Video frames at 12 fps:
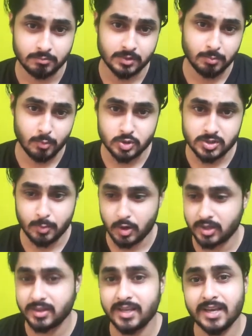The most
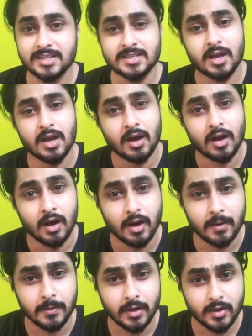important thing is,
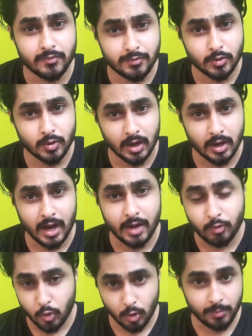if you, I
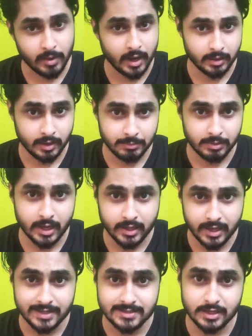
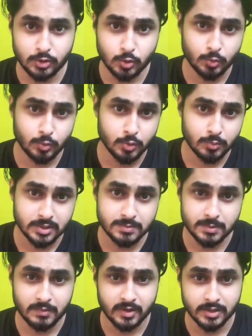guess that you must
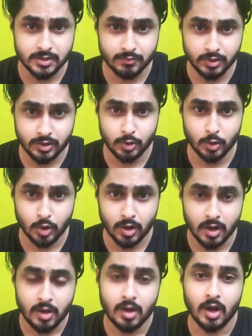be finished with
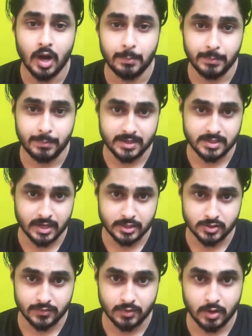your preparation as of